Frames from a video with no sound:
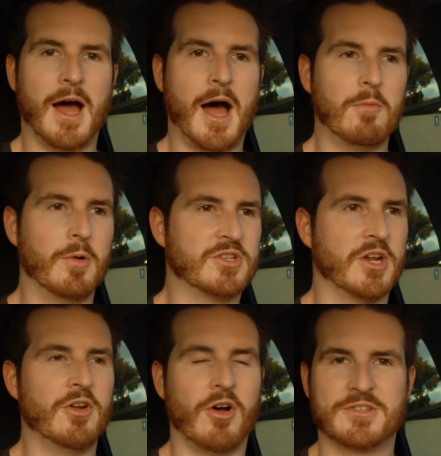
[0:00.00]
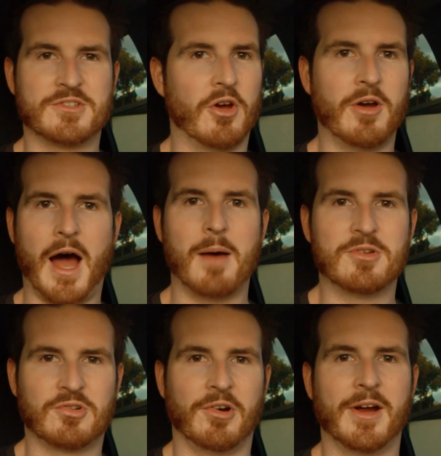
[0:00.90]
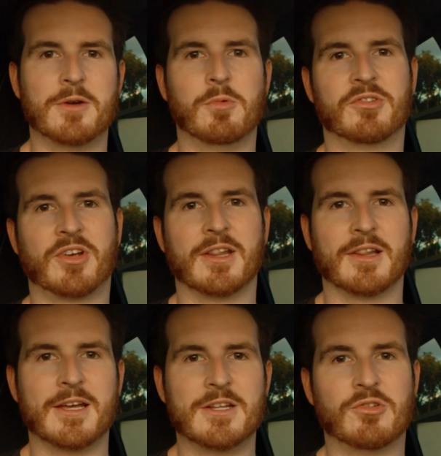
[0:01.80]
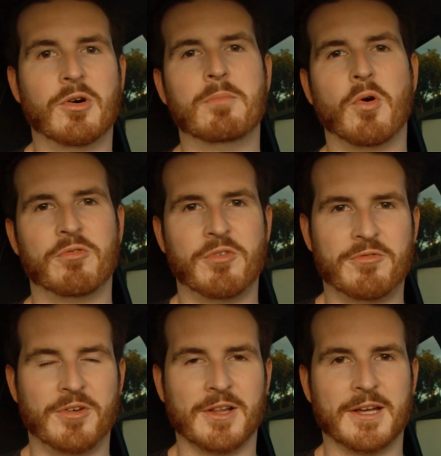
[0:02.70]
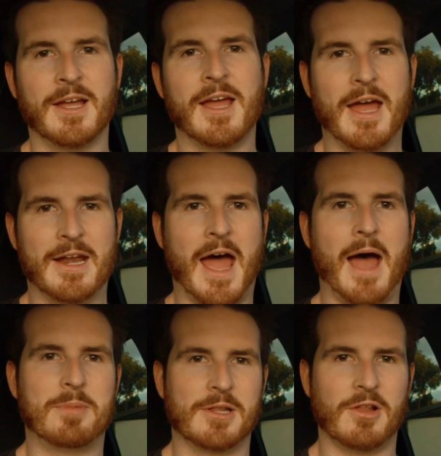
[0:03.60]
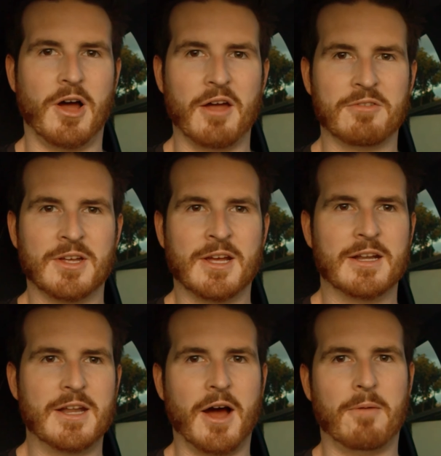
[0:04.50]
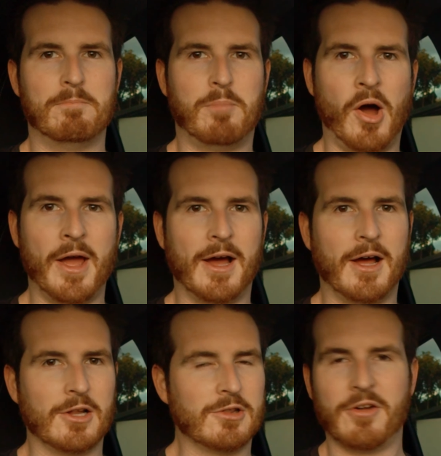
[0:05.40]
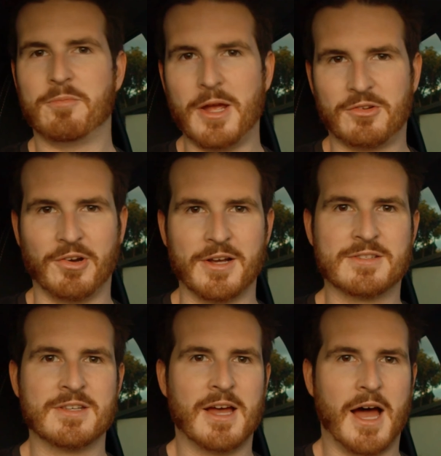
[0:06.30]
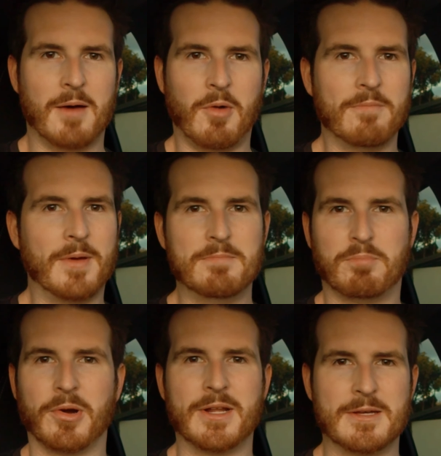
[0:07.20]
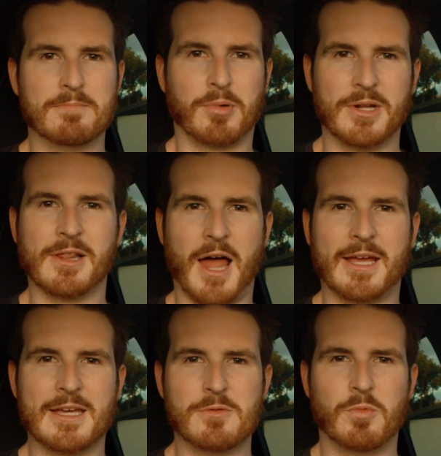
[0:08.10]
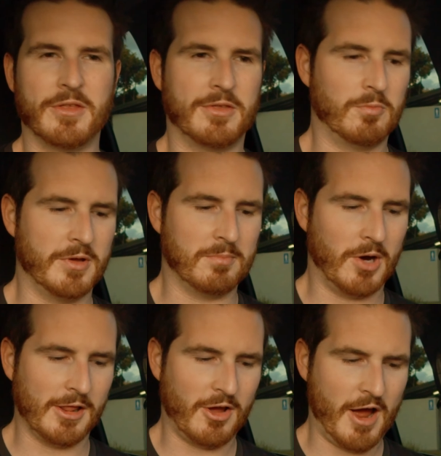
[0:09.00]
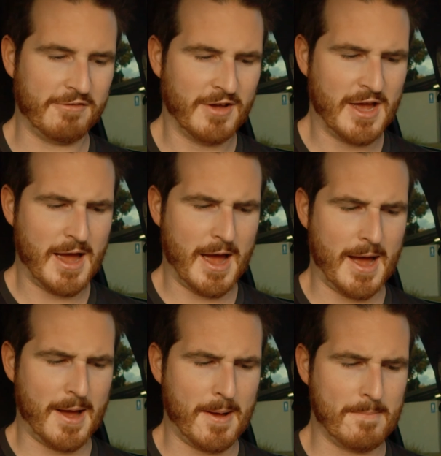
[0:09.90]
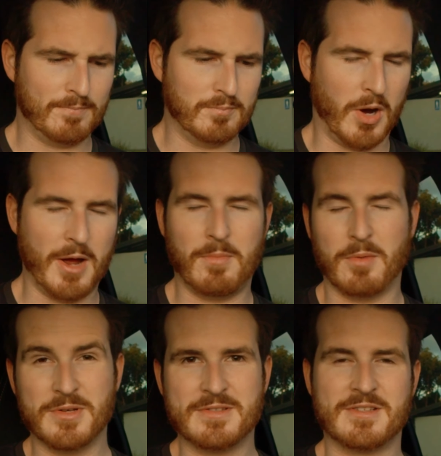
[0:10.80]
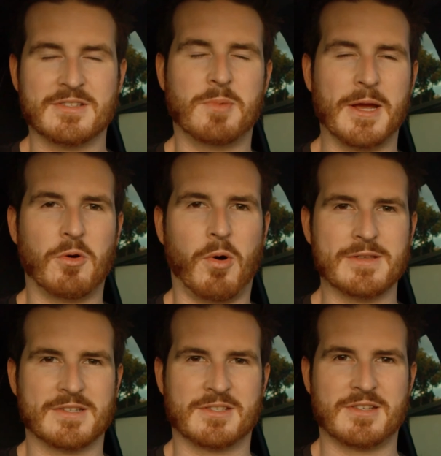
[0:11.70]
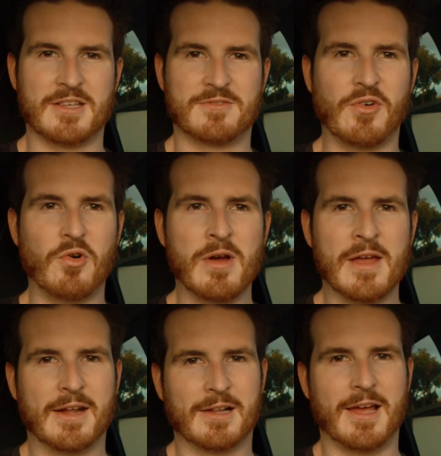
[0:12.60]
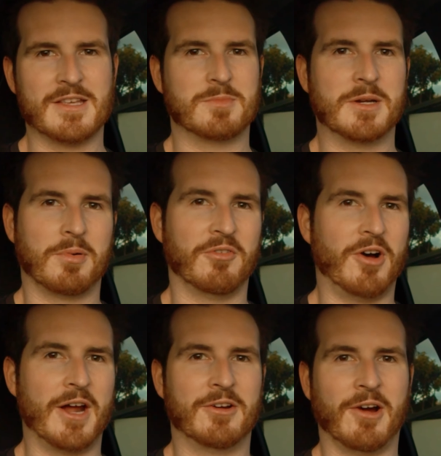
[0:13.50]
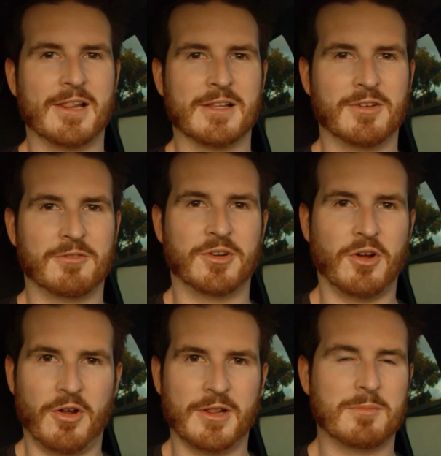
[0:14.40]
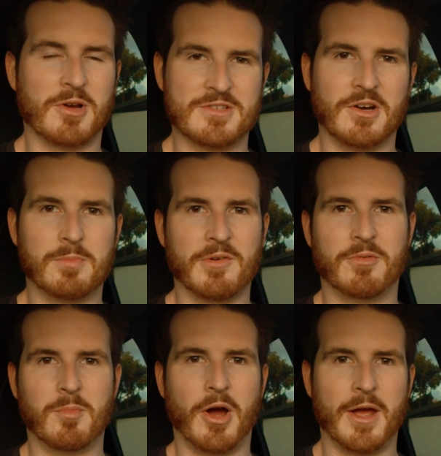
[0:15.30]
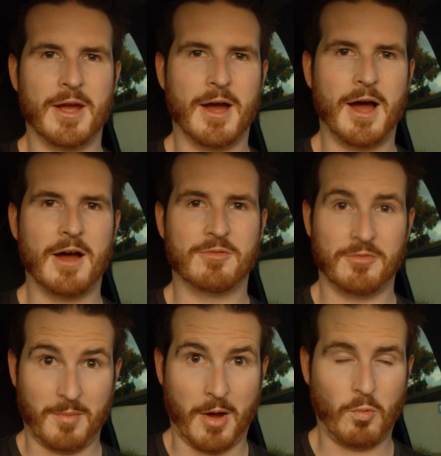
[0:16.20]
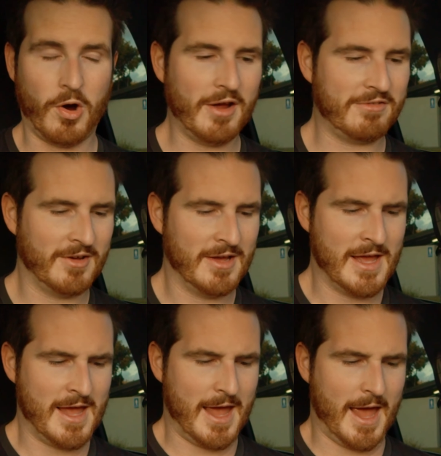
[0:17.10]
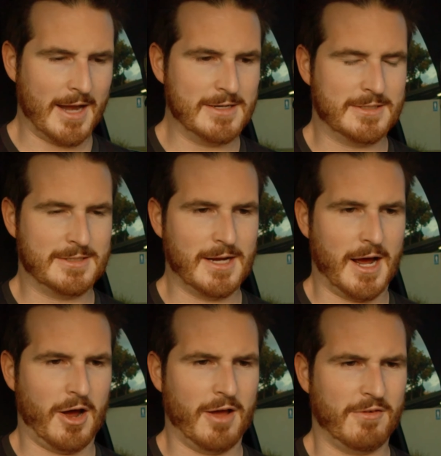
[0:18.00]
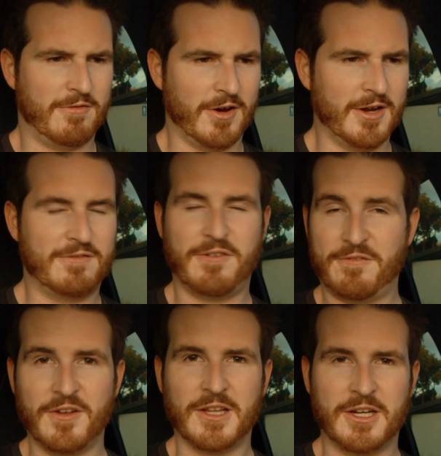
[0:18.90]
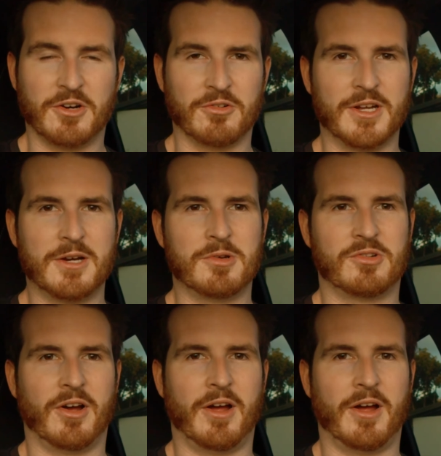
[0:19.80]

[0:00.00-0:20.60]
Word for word: uh, which are not so arbitrary, which can lead to a more fulfilling and happy life. Now, by a lot of metrics, um, I've been pretty pretty lucky with, with my life. Um, my, my business has been quite successful. It allows me to provide a great living for not only myself, but for my, uh, for my wife. And uh, I have a very fulfilling career, which